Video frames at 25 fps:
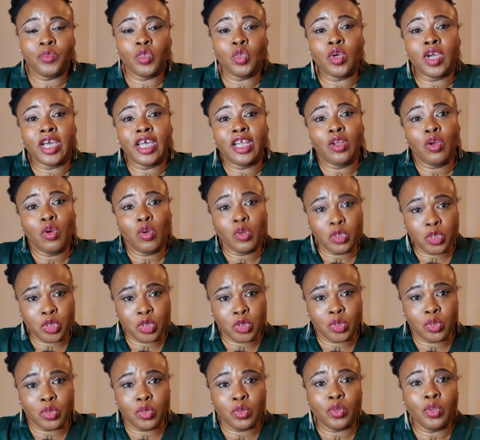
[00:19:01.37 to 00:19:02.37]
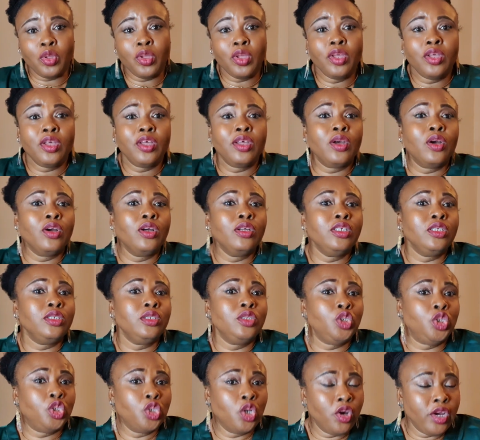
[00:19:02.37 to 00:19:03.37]
you can also
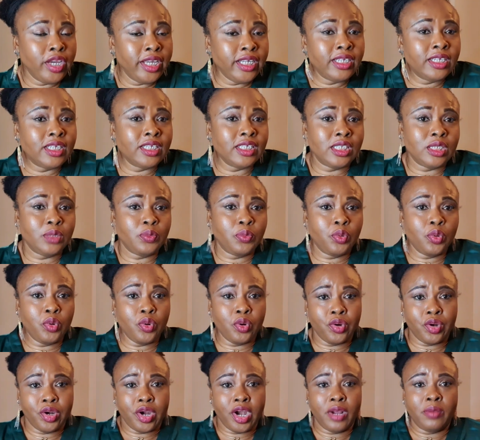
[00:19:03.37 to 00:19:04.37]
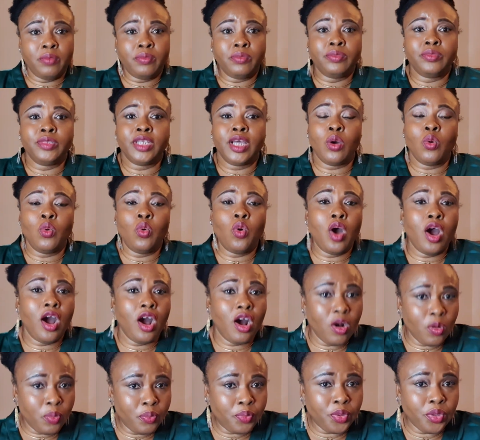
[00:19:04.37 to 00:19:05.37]
join this program that will
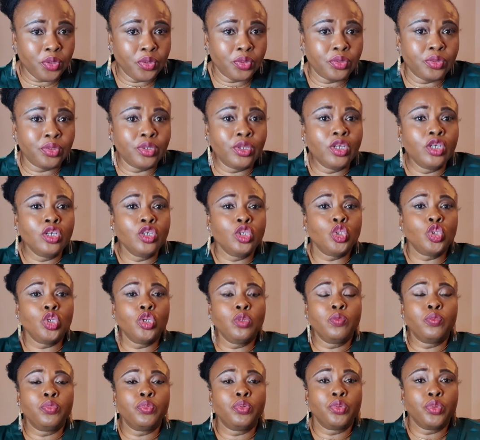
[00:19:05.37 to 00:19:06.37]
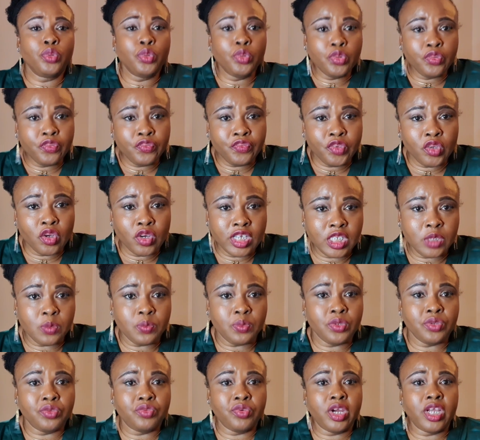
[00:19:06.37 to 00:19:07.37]
help you to improve your
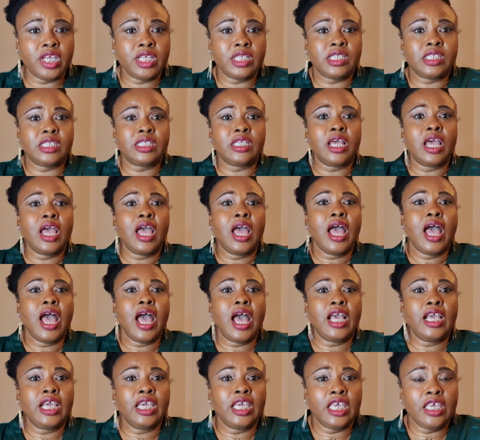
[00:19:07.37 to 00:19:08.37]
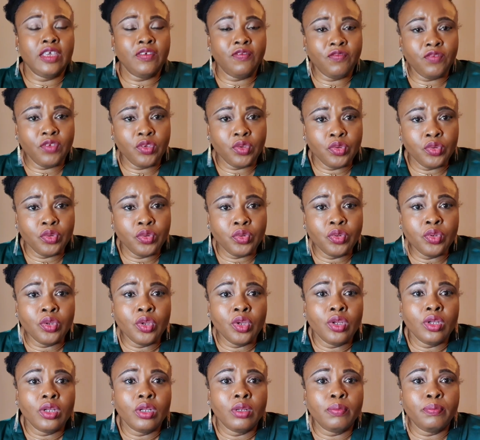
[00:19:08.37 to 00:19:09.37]
experience and give you
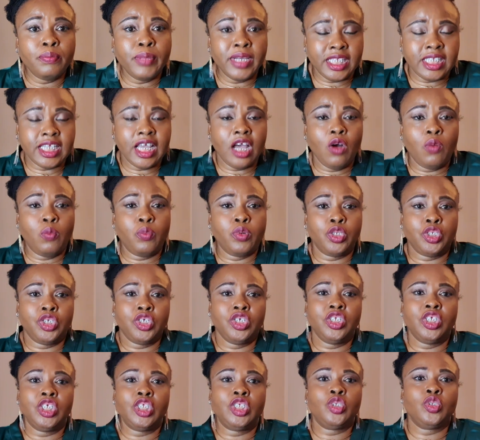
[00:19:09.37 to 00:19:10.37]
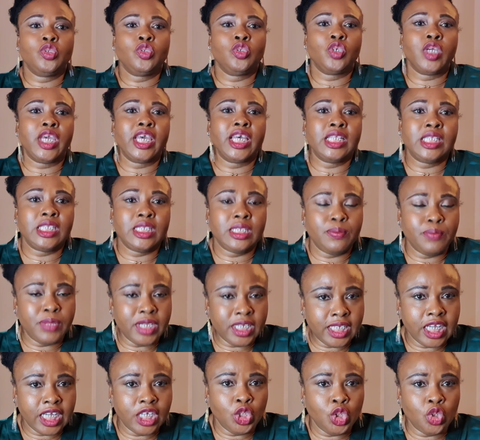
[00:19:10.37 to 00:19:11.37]
better opportunities to get
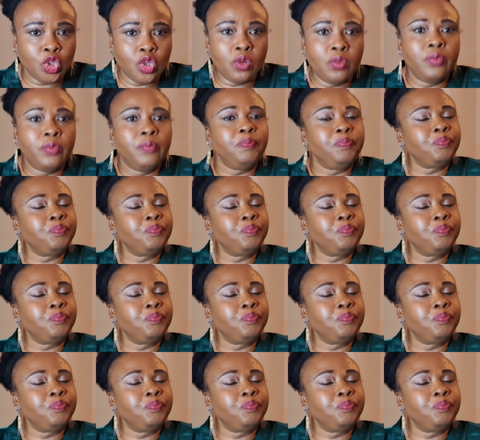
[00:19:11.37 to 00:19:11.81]
better job.